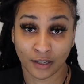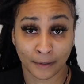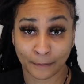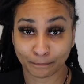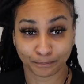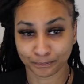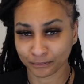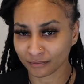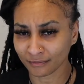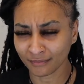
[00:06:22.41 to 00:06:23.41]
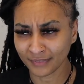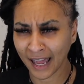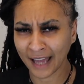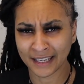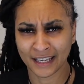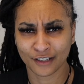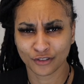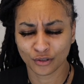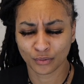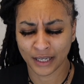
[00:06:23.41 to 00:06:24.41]
I
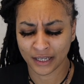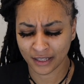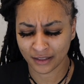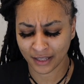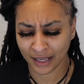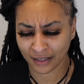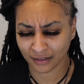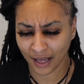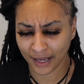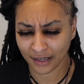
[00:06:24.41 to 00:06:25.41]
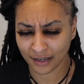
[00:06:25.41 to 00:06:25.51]
can't do anything like